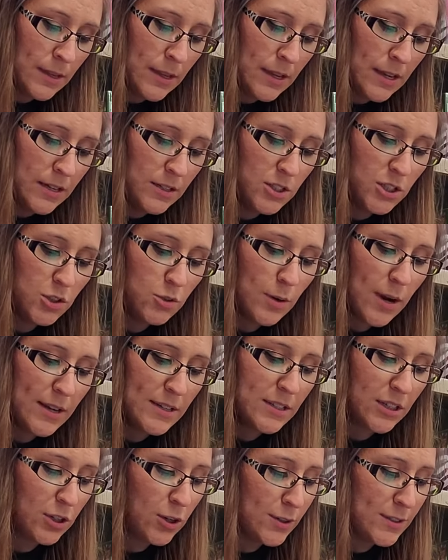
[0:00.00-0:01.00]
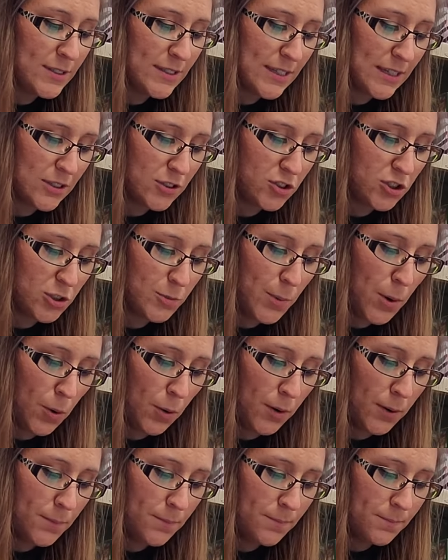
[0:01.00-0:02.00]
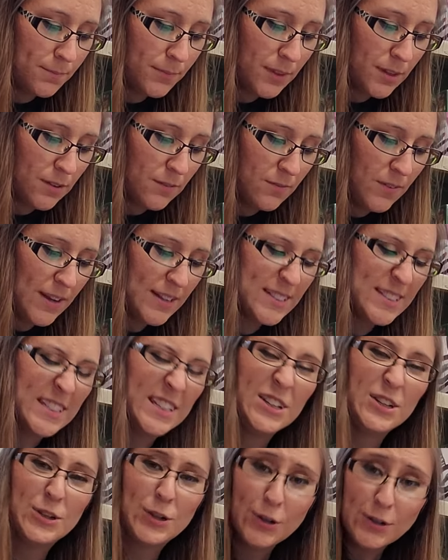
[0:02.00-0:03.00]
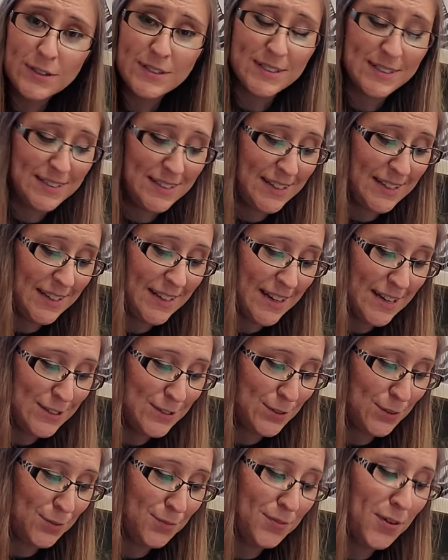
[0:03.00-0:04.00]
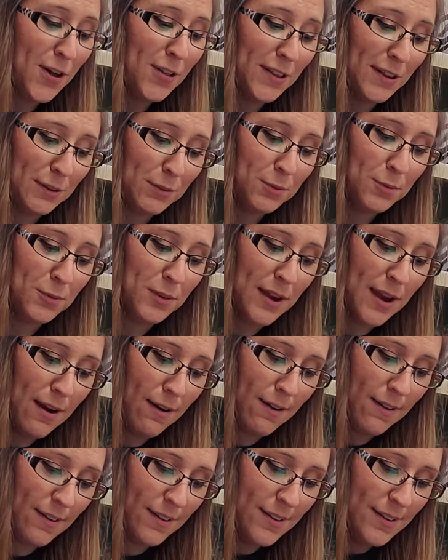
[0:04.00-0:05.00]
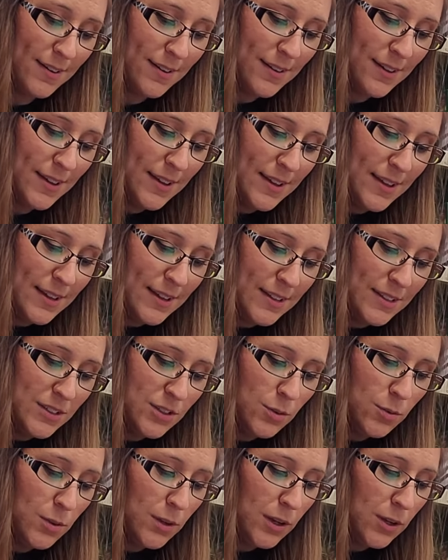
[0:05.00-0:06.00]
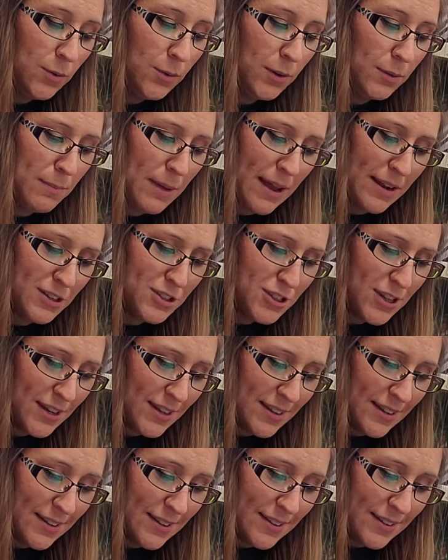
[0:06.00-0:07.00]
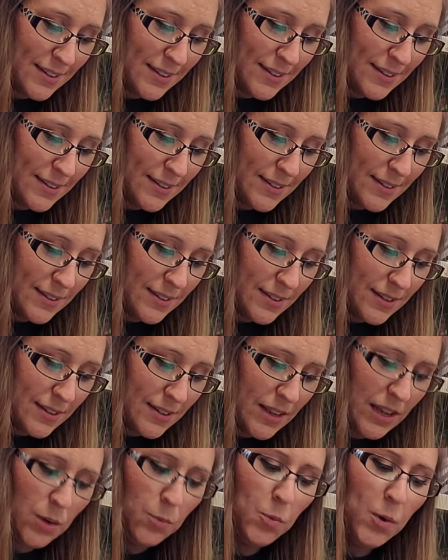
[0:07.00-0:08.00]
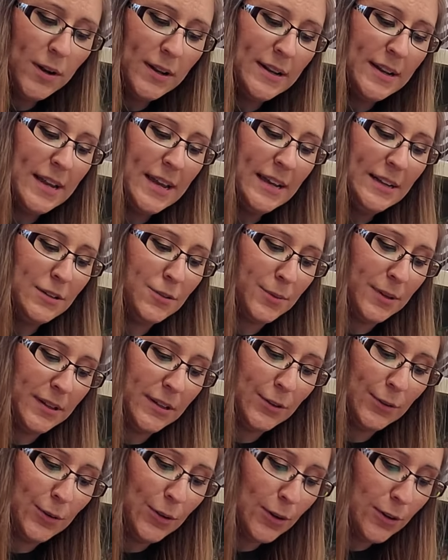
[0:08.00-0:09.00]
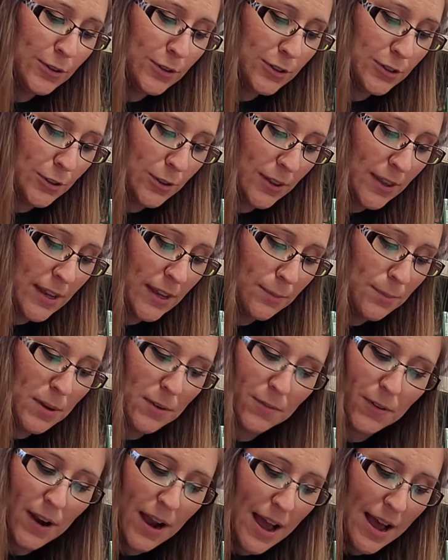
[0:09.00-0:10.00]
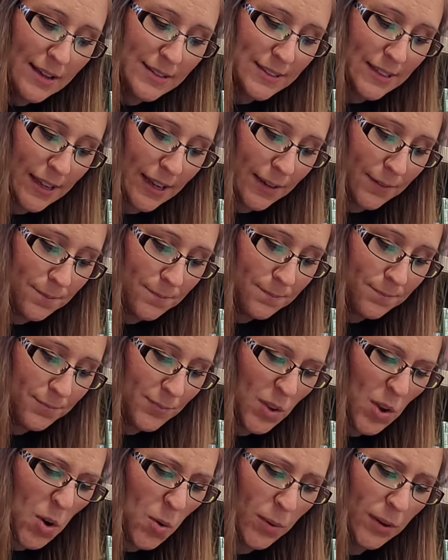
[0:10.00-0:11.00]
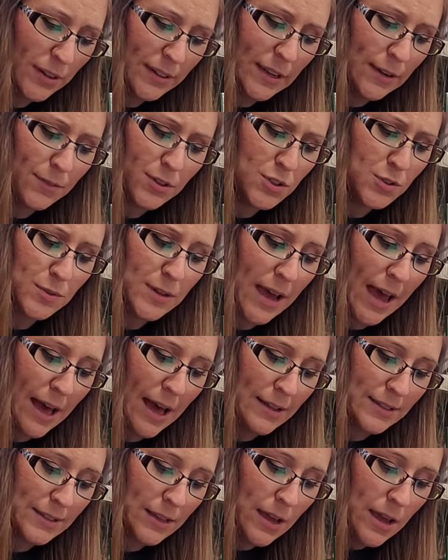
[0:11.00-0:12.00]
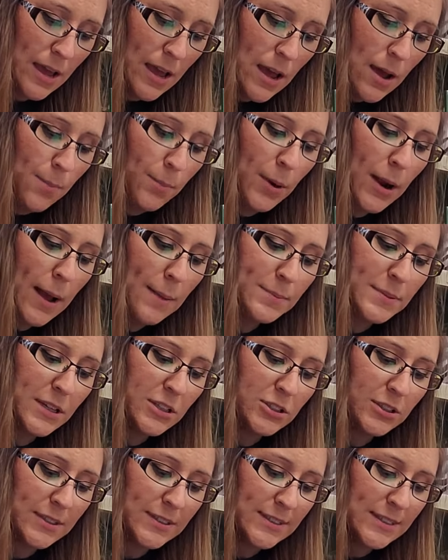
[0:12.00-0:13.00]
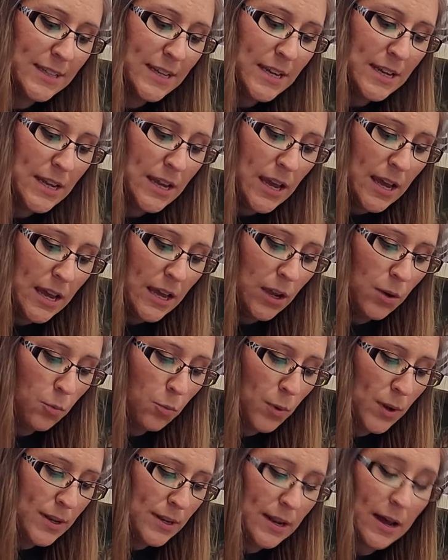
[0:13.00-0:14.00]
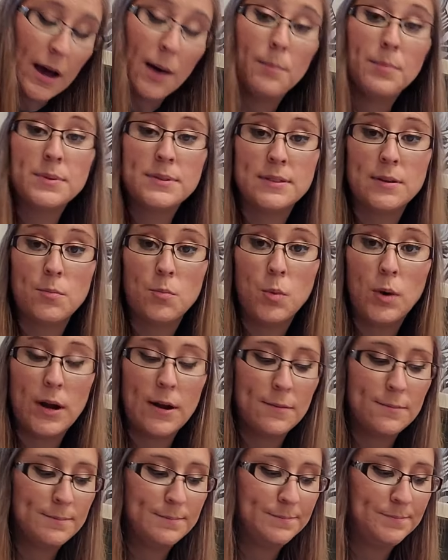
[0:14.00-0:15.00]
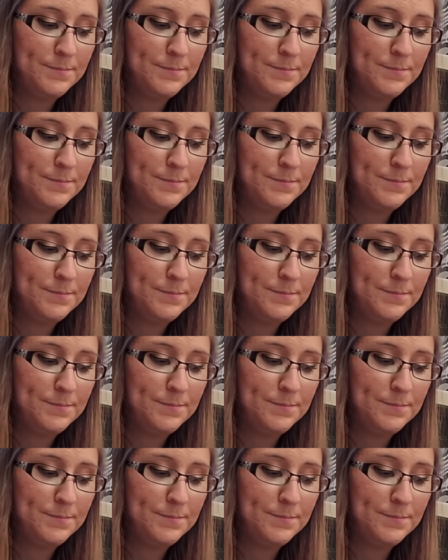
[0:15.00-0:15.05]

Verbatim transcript: And she tried to curtsy as she spoke. Fancy curtsying as you're falling through the air. Do you think you could manage it? And what an ignorant little girl she'll think me for asking. No, it'll never do to ask. Perhaps I shall see it written up somewhere.